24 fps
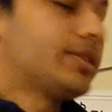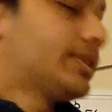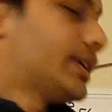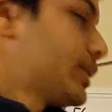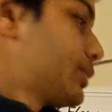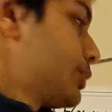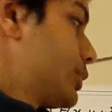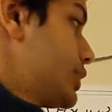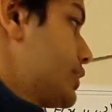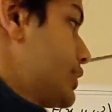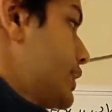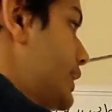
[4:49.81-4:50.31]

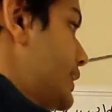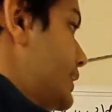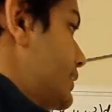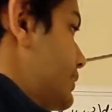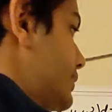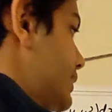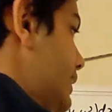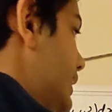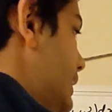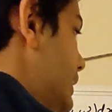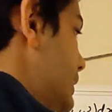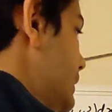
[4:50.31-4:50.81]
that we're trying to
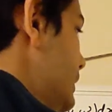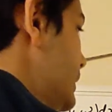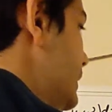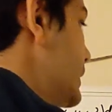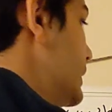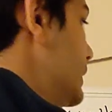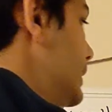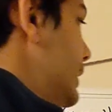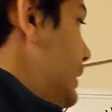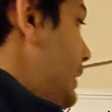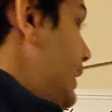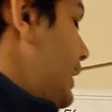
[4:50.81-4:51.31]
find.
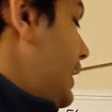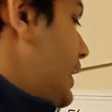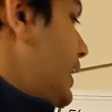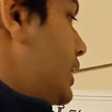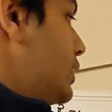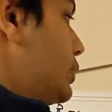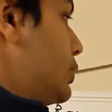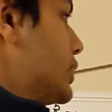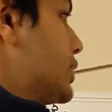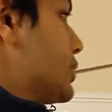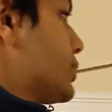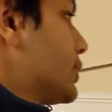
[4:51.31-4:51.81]

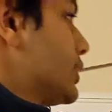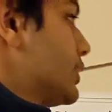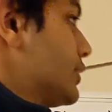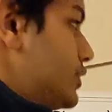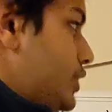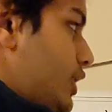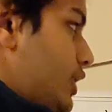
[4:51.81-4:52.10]
And we're sort of